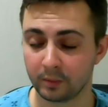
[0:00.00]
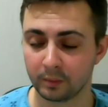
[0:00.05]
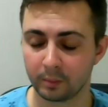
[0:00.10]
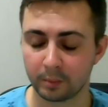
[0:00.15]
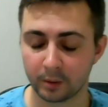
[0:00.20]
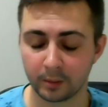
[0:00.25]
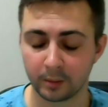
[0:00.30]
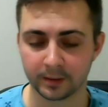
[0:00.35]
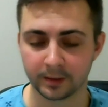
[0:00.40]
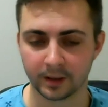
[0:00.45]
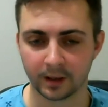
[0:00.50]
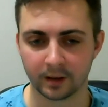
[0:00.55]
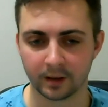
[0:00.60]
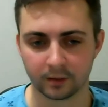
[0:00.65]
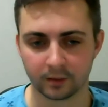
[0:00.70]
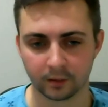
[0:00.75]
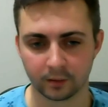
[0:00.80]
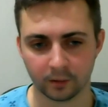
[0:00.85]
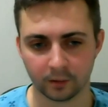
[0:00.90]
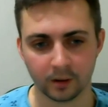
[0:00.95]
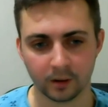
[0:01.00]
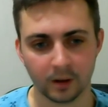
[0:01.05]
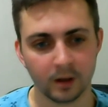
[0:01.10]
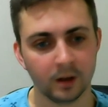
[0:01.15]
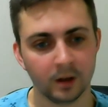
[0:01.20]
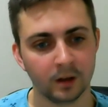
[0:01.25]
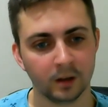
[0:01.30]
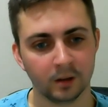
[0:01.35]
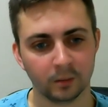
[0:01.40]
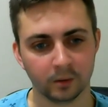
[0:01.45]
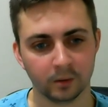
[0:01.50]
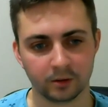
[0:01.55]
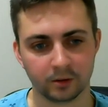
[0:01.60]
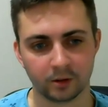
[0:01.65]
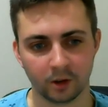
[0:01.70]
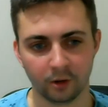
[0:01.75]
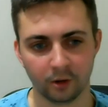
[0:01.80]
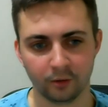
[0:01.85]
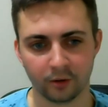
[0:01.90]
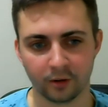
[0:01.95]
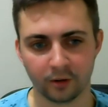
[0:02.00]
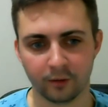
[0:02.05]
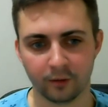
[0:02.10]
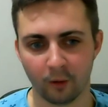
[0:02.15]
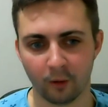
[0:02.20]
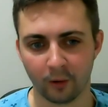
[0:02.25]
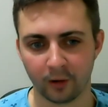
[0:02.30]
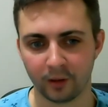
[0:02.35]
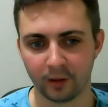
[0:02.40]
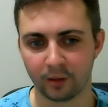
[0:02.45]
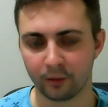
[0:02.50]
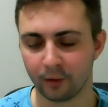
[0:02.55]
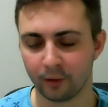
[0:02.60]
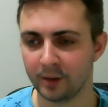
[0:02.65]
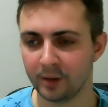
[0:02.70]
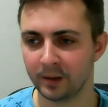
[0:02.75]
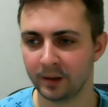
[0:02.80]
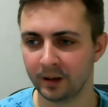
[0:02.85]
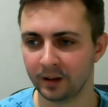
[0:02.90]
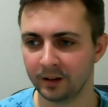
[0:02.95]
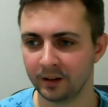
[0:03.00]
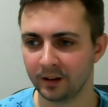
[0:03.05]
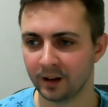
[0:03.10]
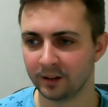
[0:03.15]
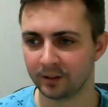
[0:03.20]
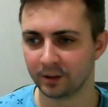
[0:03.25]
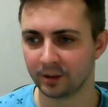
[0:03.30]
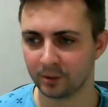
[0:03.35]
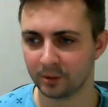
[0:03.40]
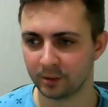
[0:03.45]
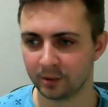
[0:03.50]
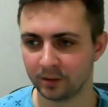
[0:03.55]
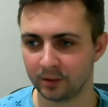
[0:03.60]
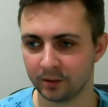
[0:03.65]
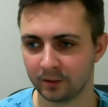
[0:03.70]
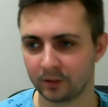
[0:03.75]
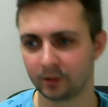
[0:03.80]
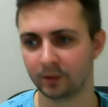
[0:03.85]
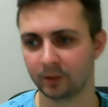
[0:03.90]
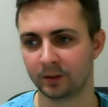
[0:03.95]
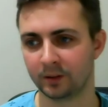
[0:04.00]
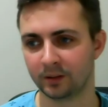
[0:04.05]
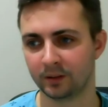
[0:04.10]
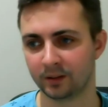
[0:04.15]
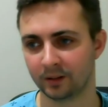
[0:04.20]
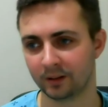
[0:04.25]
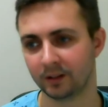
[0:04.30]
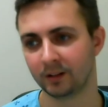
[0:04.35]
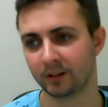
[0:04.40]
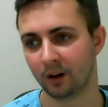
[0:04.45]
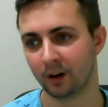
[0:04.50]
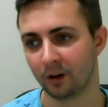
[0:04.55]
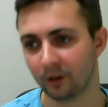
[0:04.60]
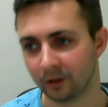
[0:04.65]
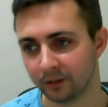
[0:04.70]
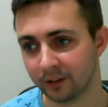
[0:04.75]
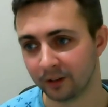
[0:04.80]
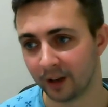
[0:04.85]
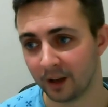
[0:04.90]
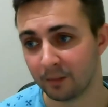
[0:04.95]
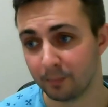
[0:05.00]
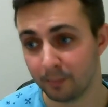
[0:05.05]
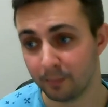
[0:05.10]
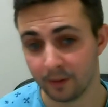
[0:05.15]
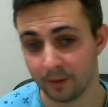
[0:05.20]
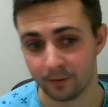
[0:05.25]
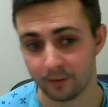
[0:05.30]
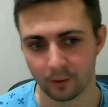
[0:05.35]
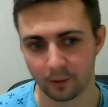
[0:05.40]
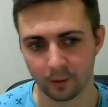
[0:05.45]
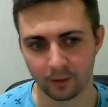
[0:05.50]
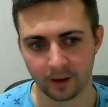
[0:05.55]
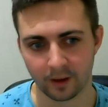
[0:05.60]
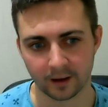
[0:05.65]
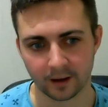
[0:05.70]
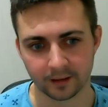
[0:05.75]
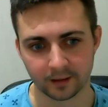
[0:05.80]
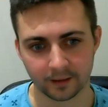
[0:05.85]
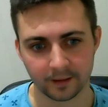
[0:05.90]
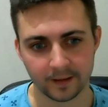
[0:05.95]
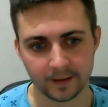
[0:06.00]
proper dinosaur was 243 million years ago. So it's a long time before that.